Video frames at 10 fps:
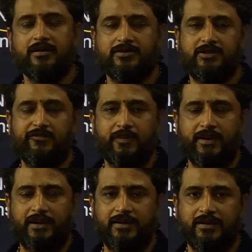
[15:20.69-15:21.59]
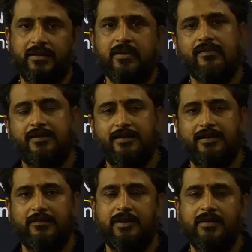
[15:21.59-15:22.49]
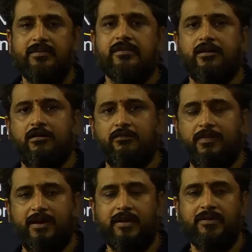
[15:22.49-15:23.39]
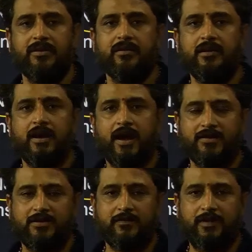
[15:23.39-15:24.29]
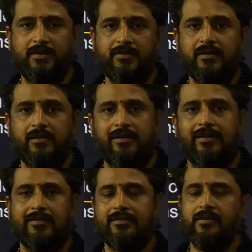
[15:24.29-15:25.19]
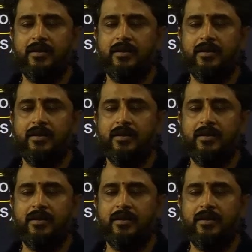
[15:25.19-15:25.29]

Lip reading: chief manager, senior manager, a manager, assistant manager, clerk,